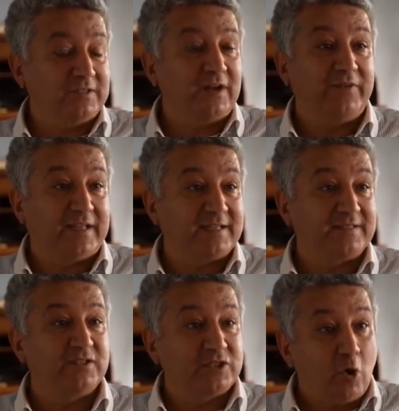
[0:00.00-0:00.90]
traffic
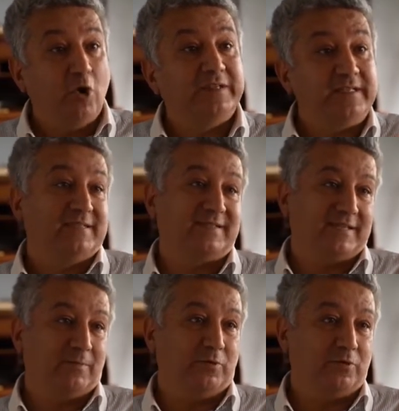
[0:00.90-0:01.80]
accidents only in
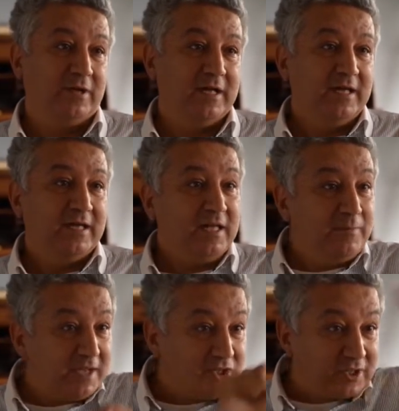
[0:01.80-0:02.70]
Istanbul.
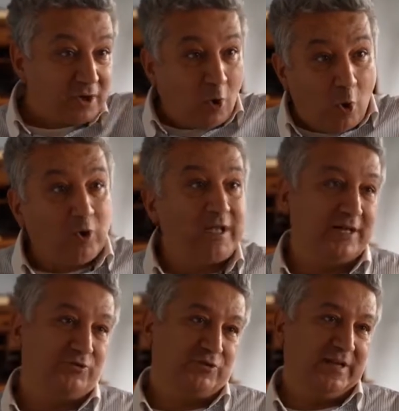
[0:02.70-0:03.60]
Imagine the whole
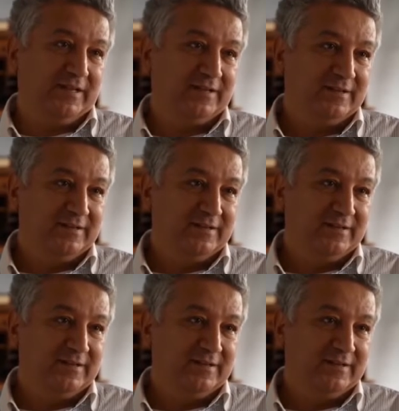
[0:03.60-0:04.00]
country.